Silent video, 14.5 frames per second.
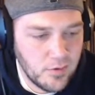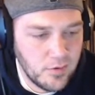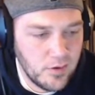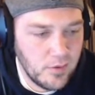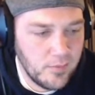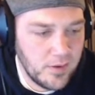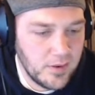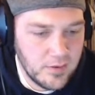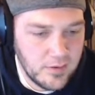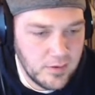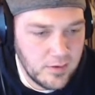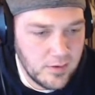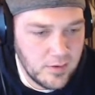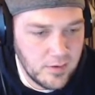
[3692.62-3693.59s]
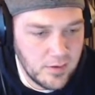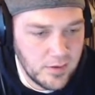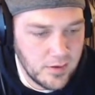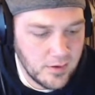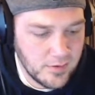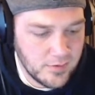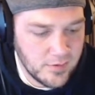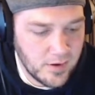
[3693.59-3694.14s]
mean,
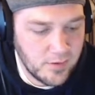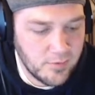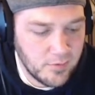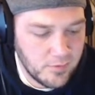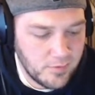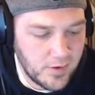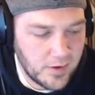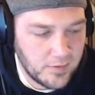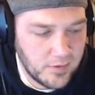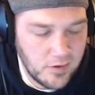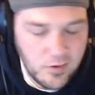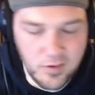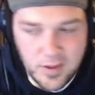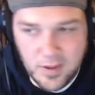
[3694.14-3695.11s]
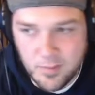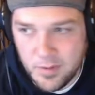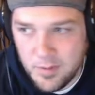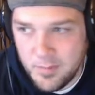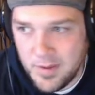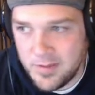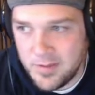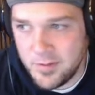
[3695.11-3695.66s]
aside from the fact that you can't play
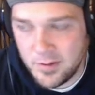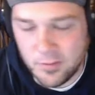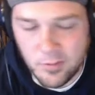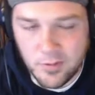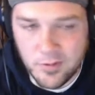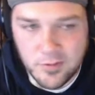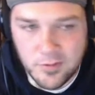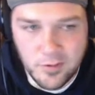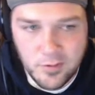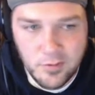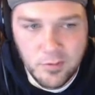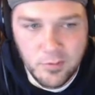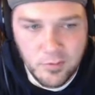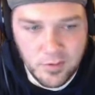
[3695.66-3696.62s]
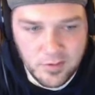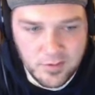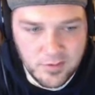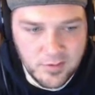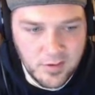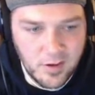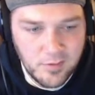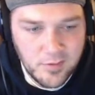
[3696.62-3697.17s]
Mass Effect 1 or 2, which is
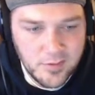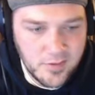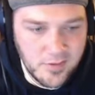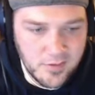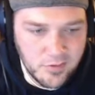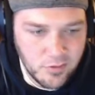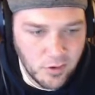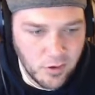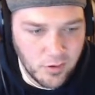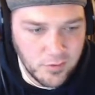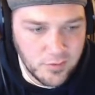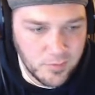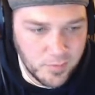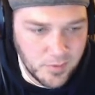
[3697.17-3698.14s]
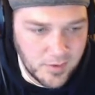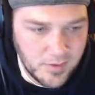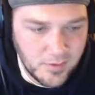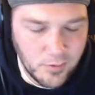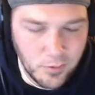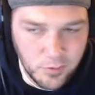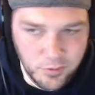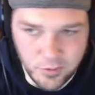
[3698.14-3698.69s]
obviously the draw to play the
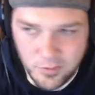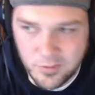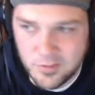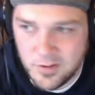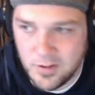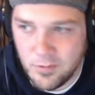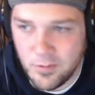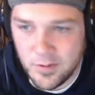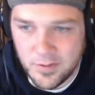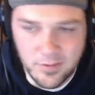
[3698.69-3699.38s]
whole trilogy at once.